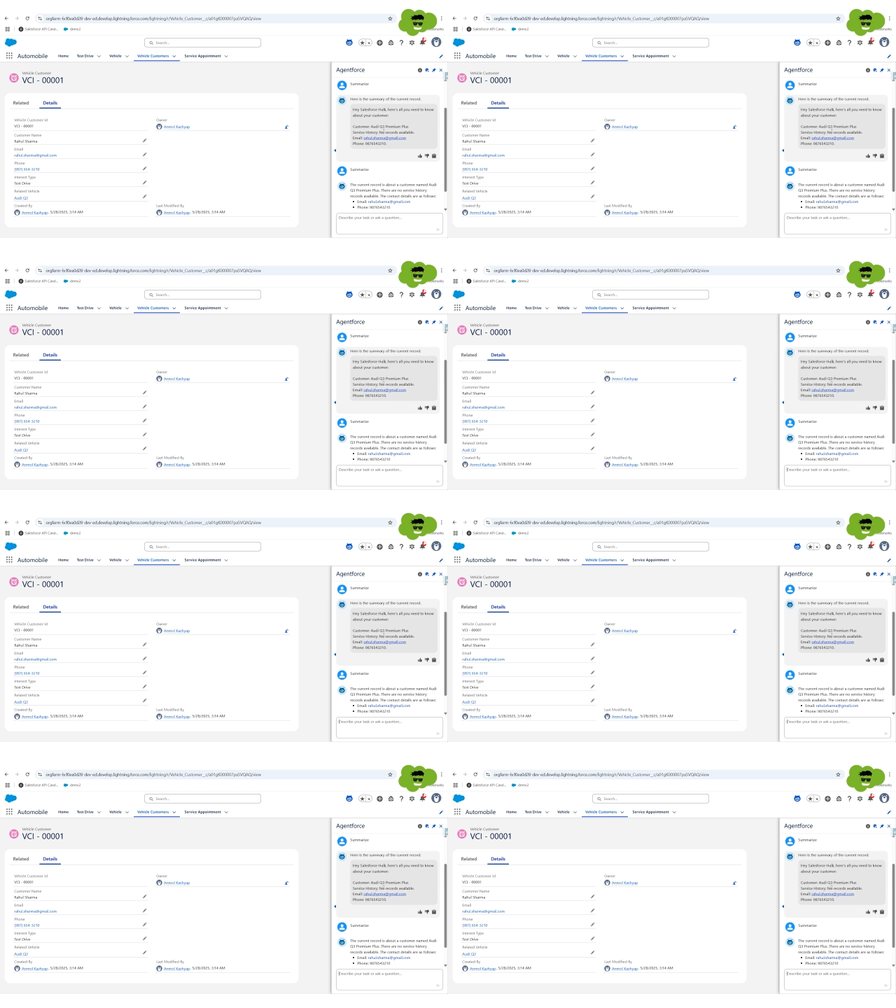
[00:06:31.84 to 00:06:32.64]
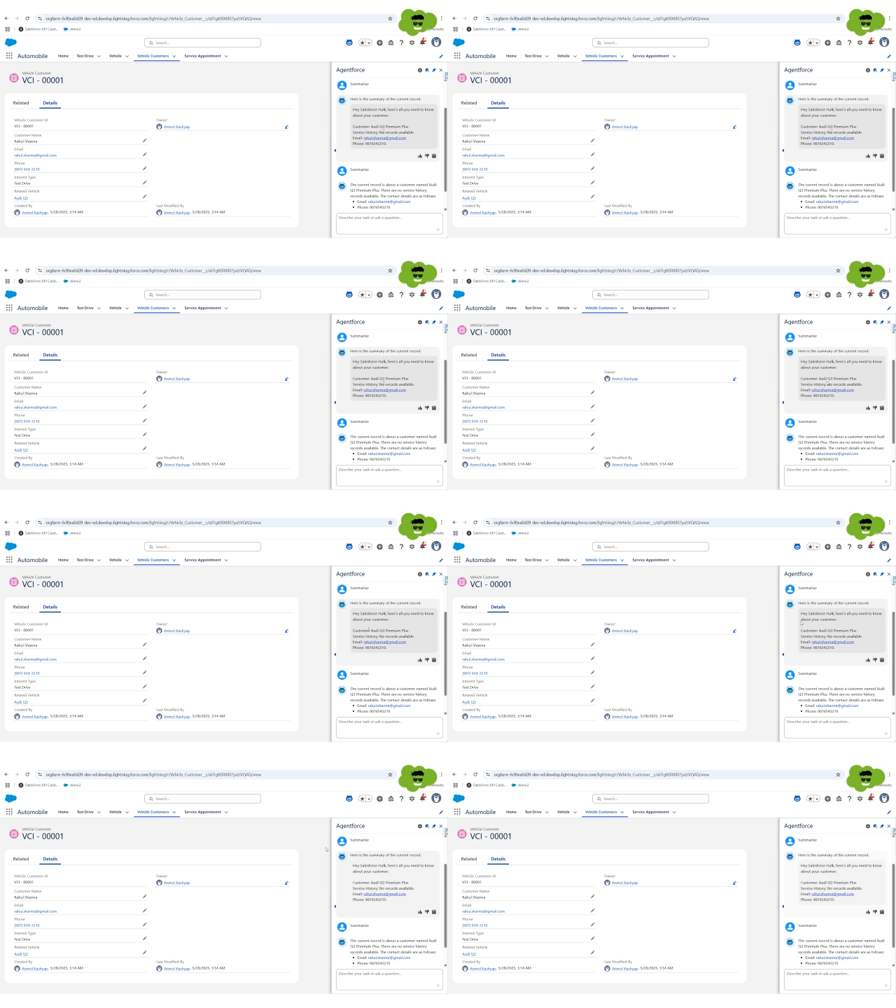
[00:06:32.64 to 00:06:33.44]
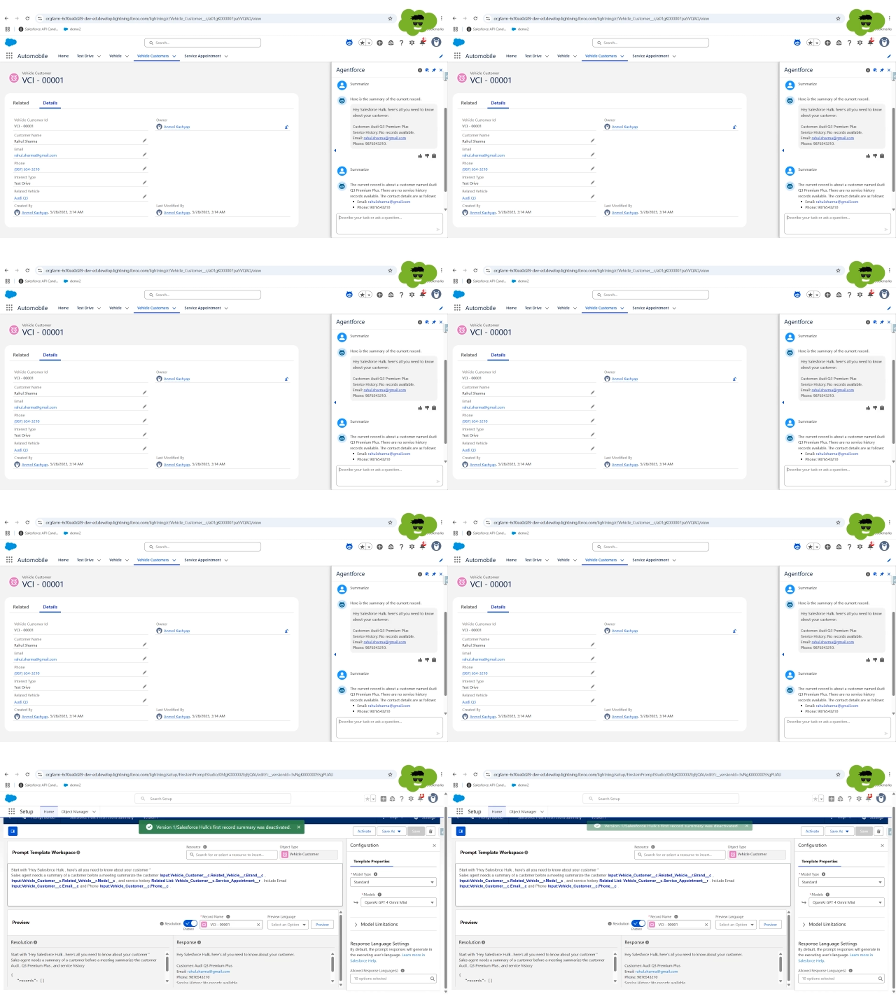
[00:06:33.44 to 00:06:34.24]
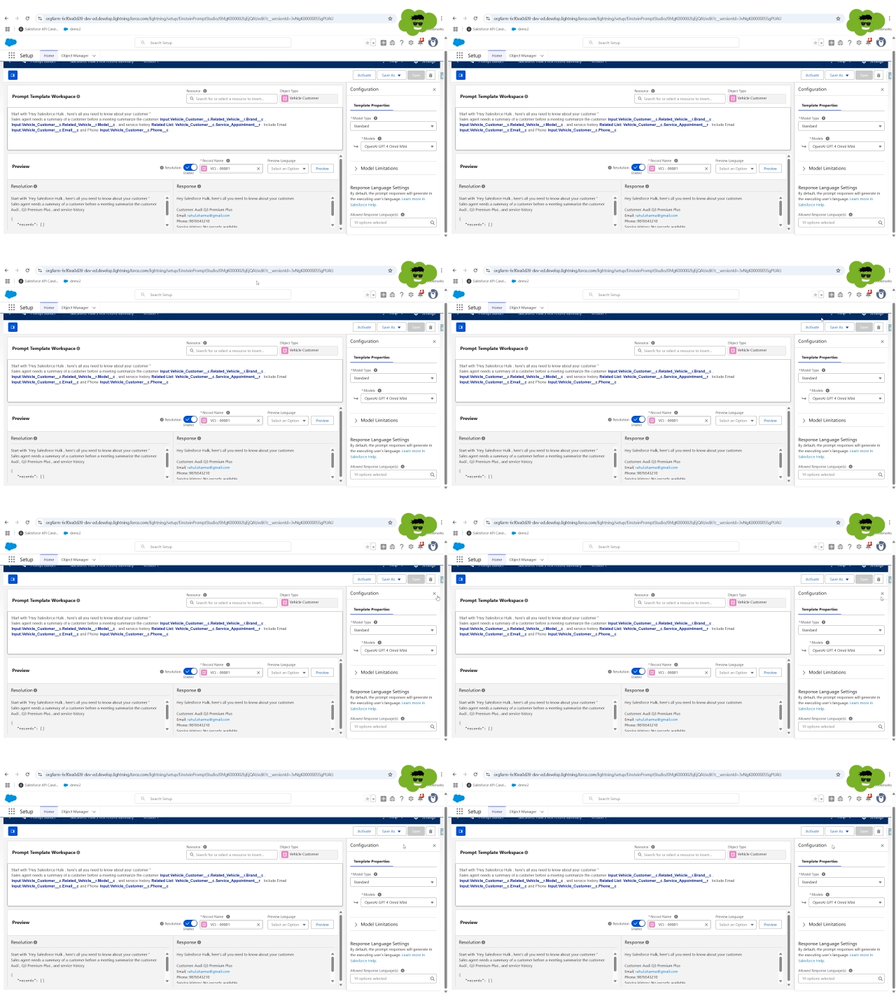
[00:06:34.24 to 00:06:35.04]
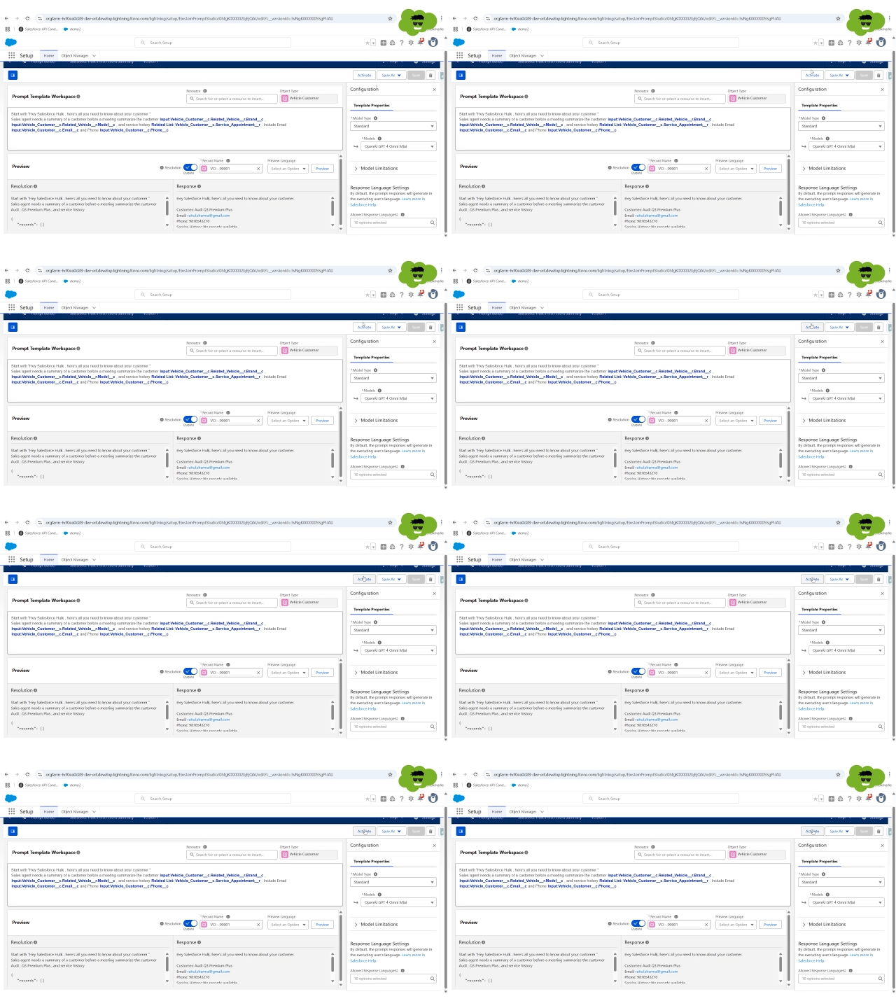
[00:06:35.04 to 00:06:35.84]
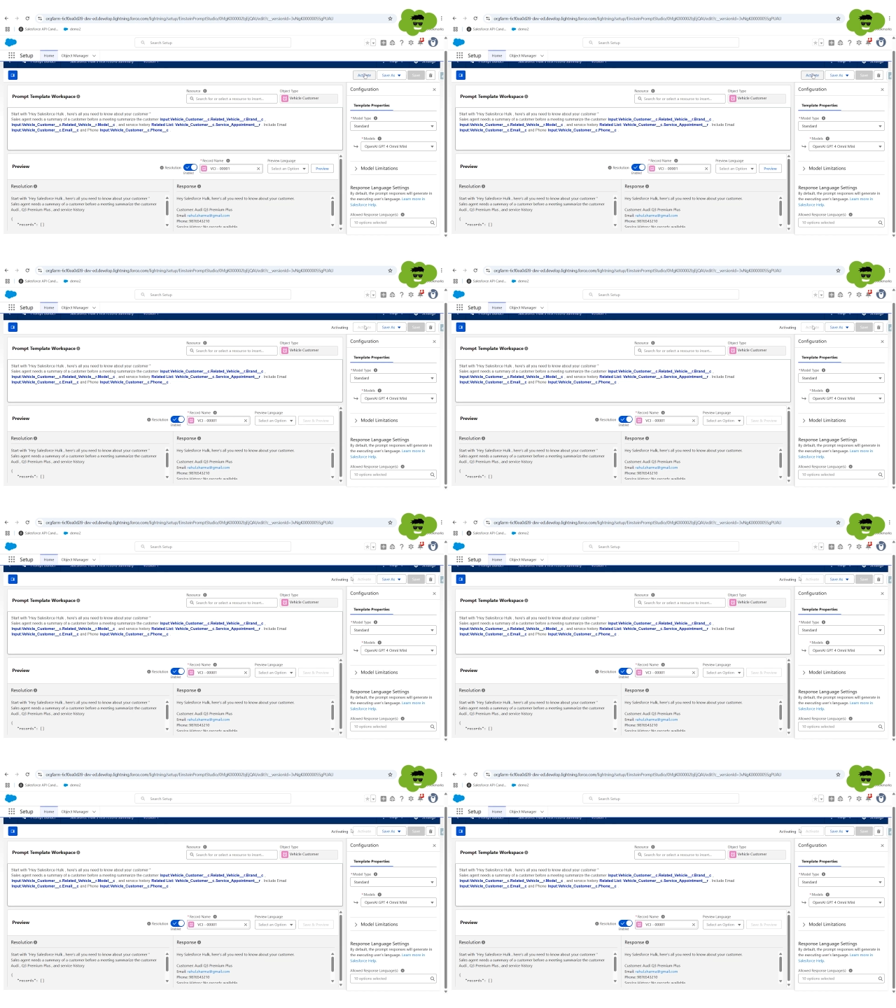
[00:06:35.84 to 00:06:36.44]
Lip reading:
(no speaker visible)